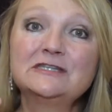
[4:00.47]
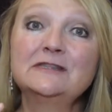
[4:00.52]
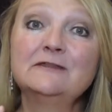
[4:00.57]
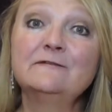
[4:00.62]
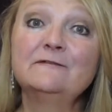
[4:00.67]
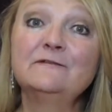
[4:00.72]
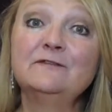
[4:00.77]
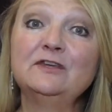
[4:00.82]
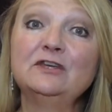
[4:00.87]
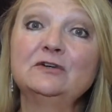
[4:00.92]
in the
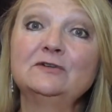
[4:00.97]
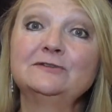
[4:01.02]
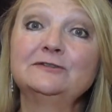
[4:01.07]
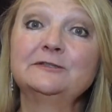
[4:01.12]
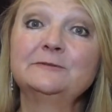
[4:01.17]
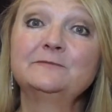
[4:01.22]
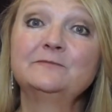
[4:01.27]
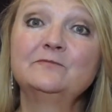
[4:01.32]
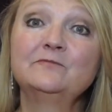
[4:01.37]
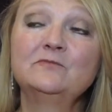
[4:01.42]

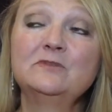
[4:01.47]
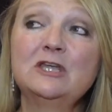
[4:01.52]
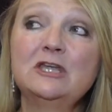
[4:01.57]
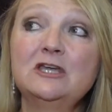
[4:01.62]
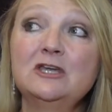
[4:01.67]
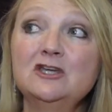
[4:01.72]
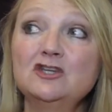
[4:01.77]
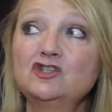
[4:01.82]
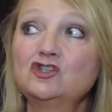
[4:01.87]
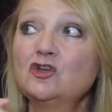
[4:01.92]
field.
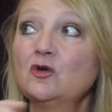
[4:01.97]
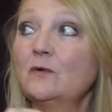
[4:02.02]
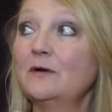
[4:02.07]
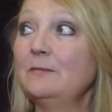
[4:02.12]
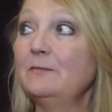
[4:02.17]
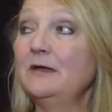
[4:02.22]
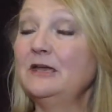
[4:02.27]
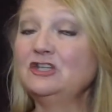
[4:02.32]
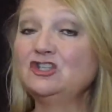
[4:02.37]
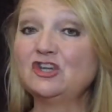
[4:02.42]
So
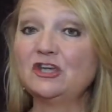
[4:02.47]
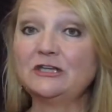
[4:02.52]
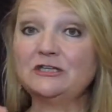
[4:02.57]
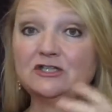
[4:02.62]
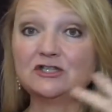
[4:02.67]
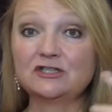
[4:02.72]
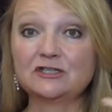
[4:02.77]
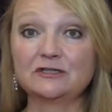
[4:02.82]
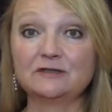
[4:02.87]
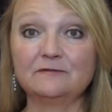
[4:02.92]
it may
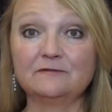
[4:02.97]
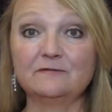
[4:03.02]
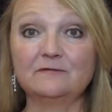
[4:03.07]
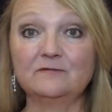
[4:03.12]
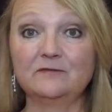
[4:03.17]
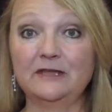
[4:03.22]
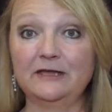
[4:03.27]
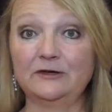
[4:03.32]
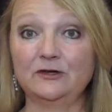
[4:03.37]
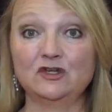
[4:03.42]
change the
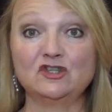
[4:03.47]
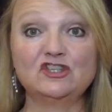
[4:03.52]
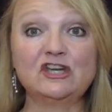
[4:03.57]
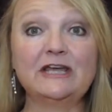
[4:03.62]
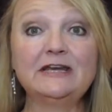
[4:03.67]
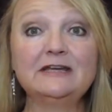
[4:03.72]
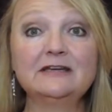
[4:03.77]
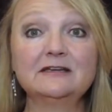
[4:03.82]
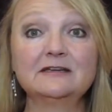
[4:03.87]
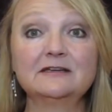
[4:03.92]

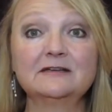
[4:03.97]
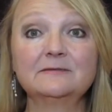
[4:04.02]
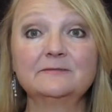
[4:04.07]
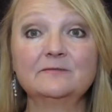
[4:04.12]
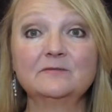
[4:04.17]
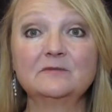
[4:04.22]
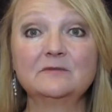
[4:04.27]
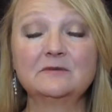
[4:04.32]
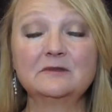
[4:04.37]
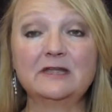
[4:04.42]
energetic,
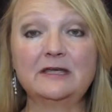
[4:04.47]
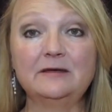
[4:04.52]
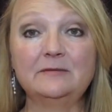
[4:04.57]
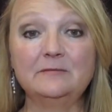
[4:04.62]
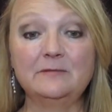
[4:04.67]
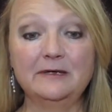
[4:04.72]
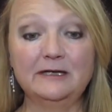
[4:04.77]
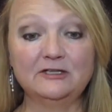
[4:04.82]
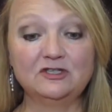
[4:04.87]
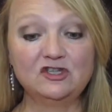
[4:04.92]

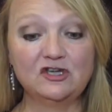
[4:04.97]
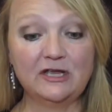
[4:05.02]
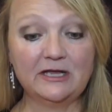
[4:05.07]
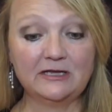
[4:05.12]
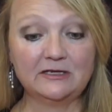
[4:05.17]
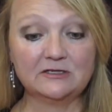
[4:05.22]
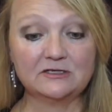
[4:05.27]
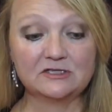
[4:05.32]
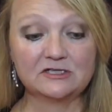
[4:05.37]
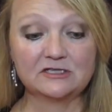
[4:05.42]
it may
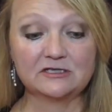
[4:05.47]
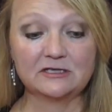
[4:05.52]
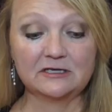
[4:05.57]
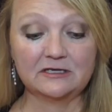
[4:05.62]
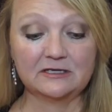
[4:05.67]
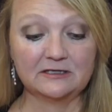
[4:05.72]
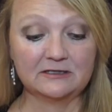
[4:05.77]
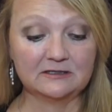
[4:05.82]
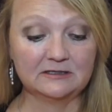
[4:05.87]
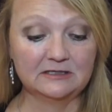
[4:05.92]
change
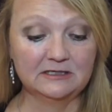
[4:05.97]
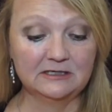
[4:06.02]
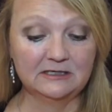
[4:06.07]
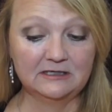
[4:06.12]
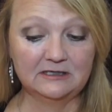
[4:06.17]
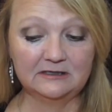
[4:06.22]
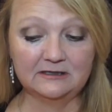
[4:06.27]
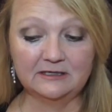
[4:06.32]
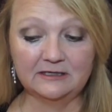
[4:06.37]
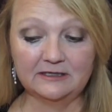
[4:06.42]
the
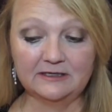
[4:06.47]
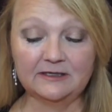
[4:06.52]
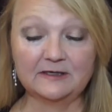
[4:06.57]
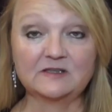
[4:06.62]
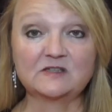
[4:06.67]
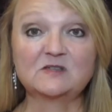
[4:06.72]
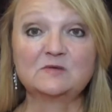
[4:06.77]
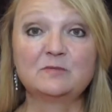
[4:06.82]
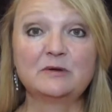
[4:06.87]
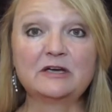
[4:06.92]

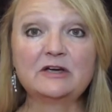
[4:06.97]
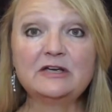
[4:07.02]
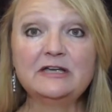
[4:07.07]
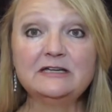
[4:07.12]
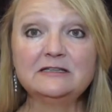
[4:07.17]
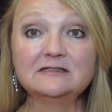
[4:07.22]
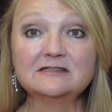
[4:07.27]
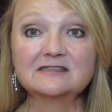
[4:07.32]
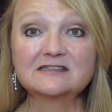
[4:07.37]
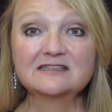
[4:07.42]

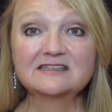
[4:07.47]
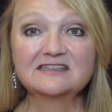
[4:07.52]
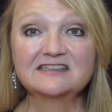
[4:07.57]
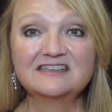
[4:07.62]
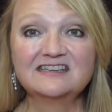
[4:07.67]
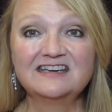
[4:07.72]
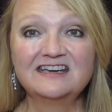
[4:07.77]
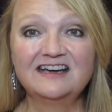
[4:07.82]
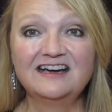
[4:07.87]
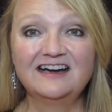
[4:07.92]
experience,
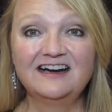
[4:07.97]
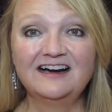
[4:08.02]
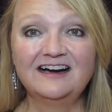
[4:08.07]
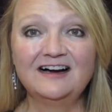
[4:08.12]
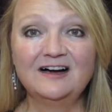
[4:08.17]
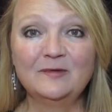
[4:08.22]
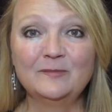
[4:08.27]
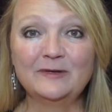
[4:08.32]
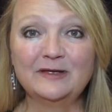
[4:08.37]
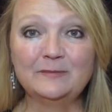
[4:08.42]

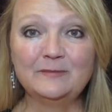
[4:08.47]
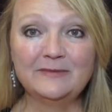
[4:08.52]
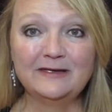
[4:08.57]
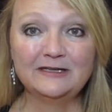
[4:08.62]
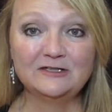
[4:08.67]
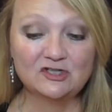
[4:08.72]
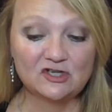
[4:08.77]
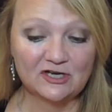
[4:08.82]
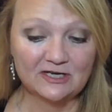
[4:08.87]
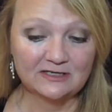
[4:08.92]
it
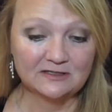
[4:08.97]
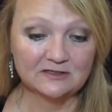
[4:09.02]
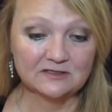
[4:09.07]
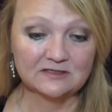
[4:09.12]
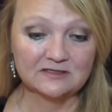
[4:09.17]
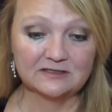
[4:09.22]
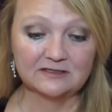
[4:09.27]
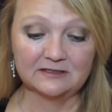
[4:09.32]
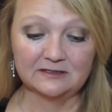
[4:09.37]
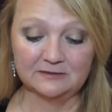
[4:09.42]
may
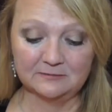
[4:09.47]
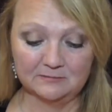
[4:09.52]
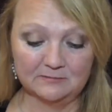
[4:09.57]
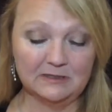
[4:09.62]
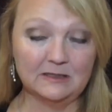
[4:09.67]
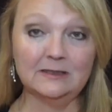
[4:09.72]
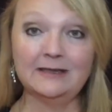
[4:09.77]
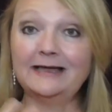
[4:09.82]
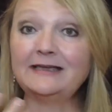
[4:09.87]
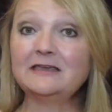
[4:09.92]
change the
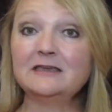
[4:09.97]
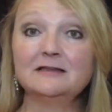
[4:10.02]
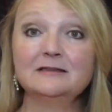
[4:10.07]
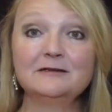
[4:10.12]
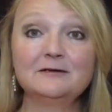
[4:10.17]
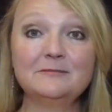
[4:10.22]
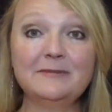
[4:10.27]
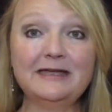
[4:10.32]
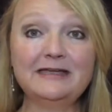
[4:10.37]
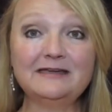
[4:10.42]

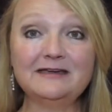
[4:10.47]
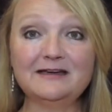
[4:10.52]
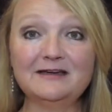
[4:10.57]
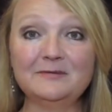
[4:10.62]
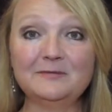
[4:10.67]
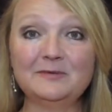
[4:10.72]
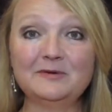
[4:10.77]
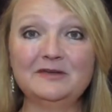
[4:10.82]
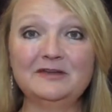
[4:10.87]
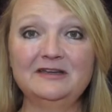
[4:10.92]
molecular
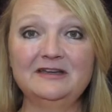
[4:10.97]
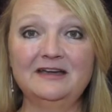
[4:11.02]
makeup,